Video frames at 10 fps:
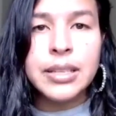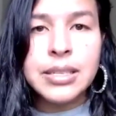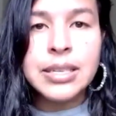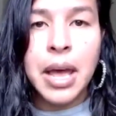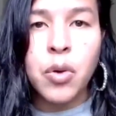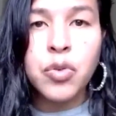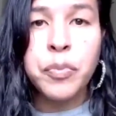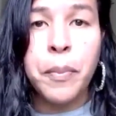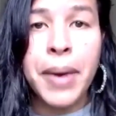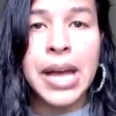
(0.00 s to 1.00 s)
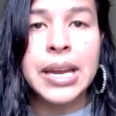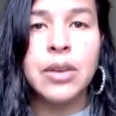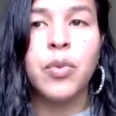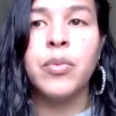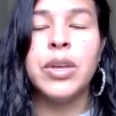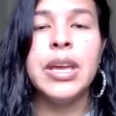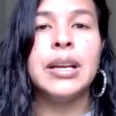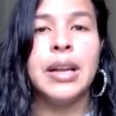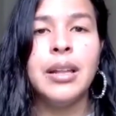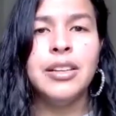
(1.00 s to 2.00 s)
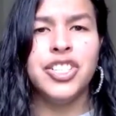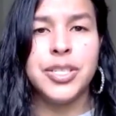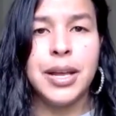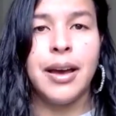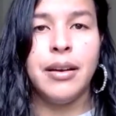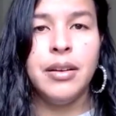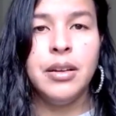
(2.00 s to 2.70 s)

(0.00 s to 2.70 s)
get the sound mind when we acknowledge that.